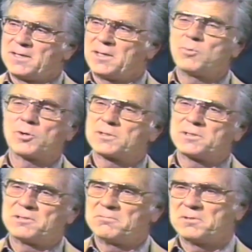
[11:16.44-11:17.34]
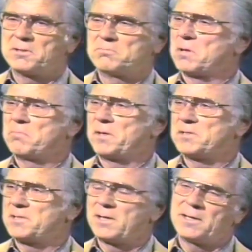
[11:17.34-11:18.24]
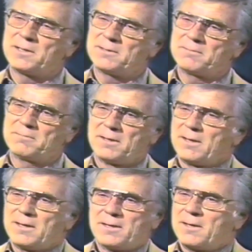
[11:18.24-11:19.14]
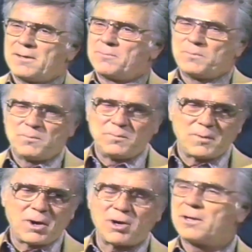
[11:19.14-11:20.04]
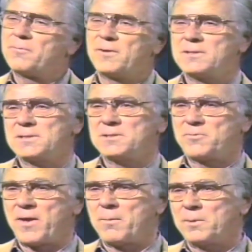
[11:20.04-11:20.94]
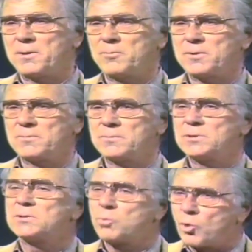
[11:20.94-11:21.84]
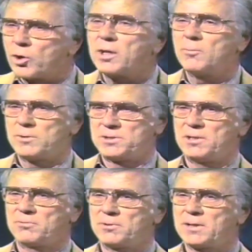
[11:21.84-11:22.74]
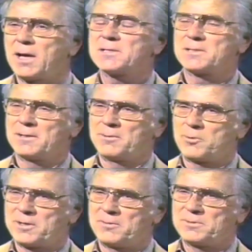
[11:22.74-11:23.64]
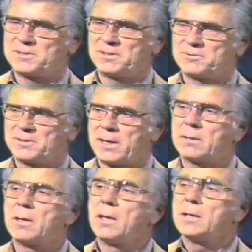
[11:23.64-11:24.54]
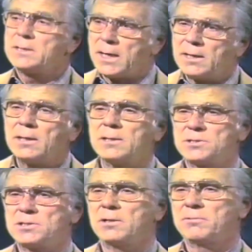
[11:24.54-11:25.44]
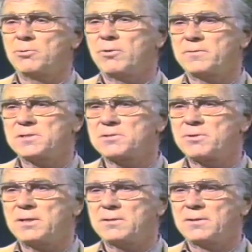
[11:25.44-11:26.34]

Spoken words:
he works in a big city and hardly feeds his family with just working with children, constantly working with children and taking in children off the street.